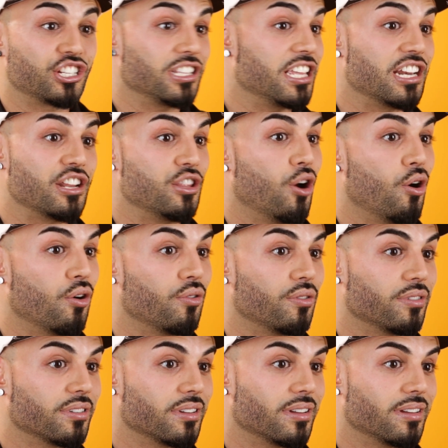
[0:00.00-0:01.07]
didn't
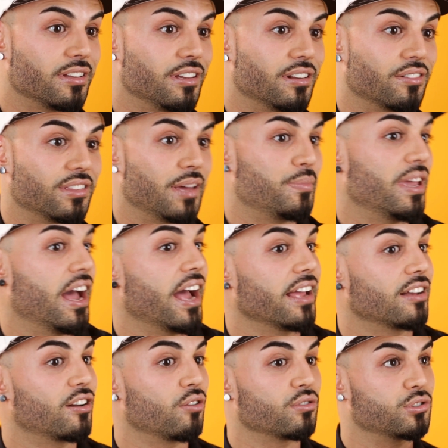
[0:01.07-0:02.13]
know, you know, that
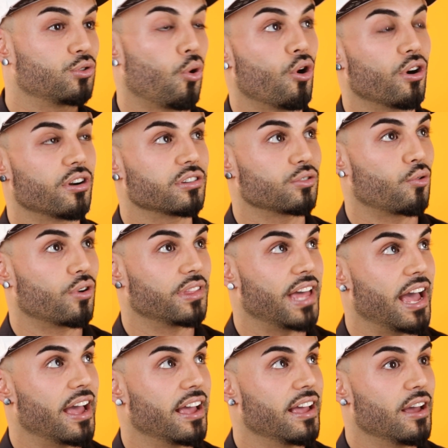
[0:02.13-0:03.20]
behind closed doors or
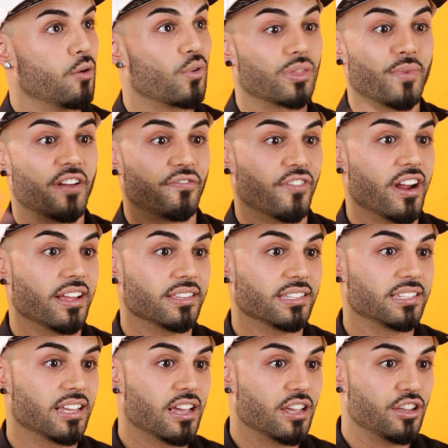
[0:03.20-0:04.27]
that with my
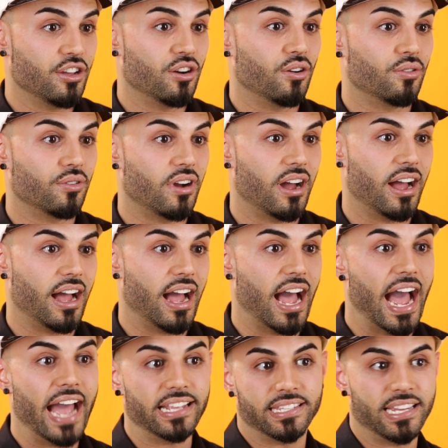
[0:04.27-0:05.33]
friends, you know,
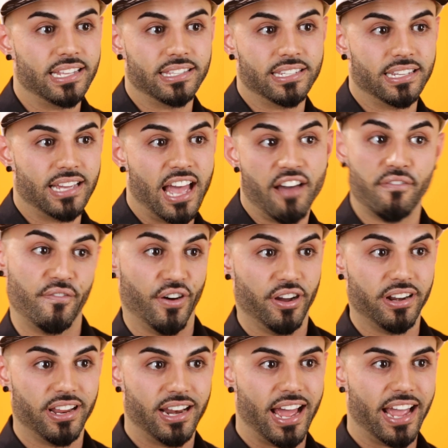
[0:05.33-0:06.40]
I tend to have
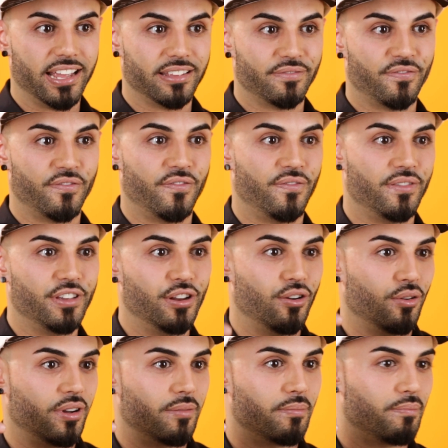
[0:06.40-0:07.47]
fun and I, you
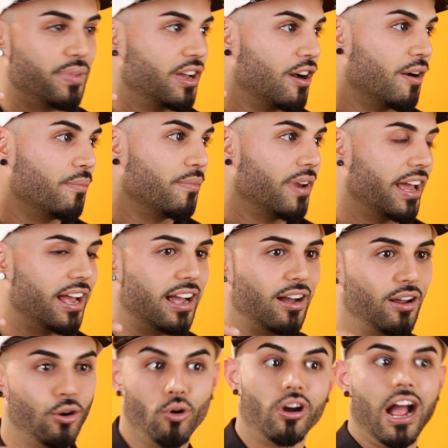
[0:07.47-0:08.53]
know, become like
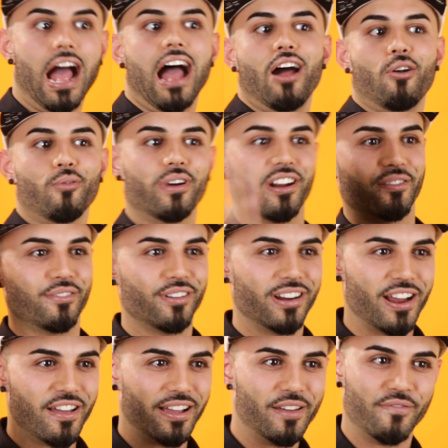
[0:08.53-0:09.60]
a loca or whatever,
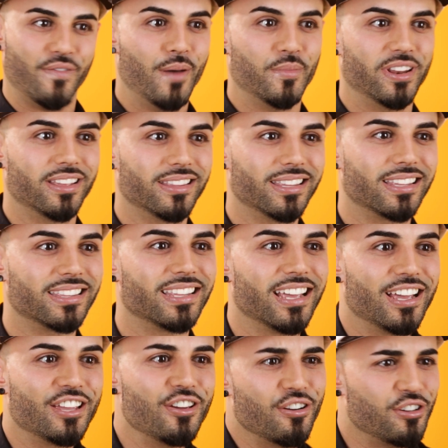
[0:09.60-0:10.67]
and I get feminine and,
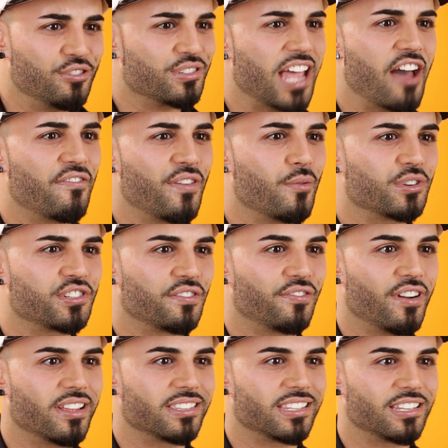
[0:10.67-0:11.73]
you know, you just have fun with your
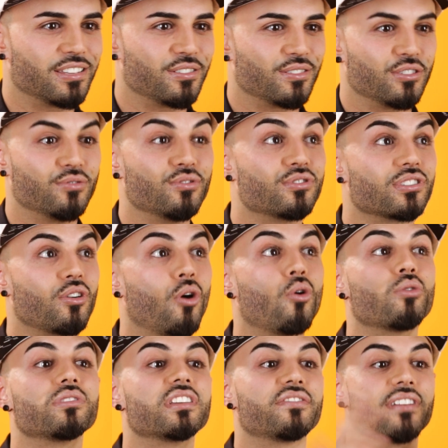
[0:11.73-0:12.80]
friends and you use a
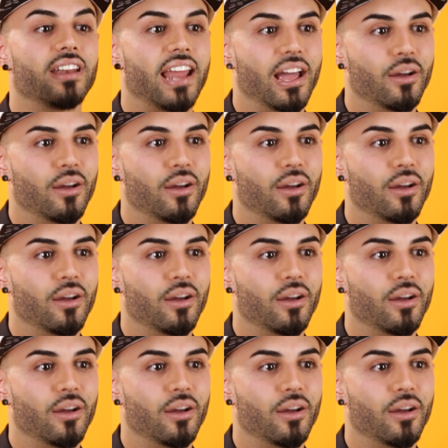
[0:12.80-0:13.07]
whole different